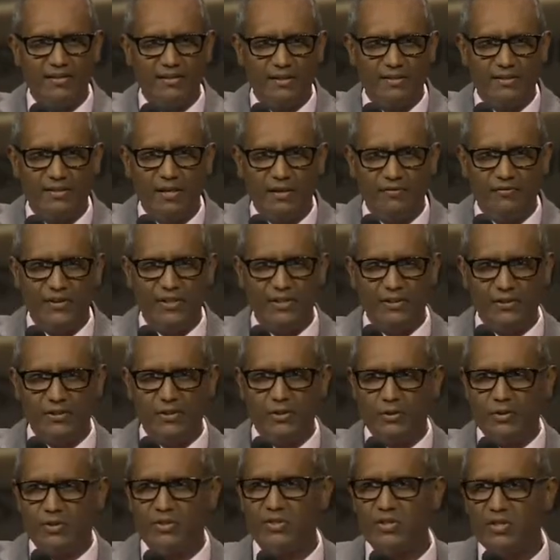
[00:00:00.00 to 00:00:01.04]
it's difficult
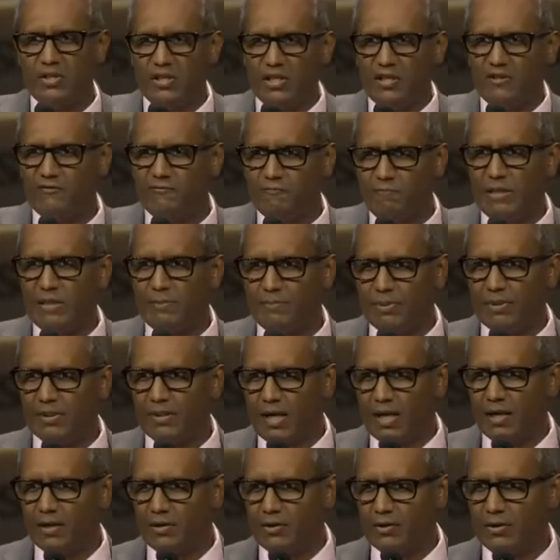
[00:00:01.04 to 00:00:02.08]
to see if people
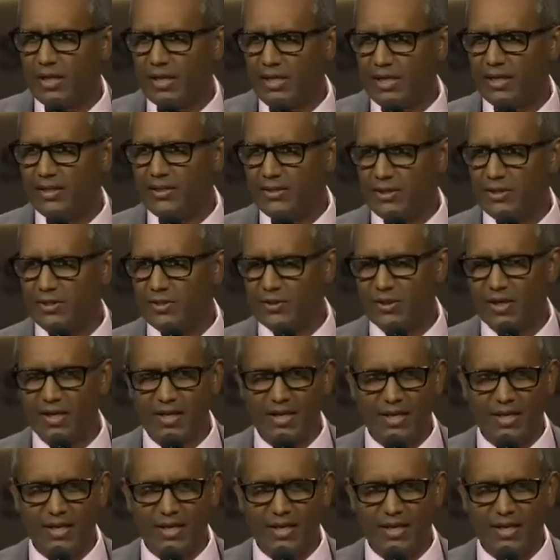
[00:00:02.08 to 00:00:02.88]
are looking at you.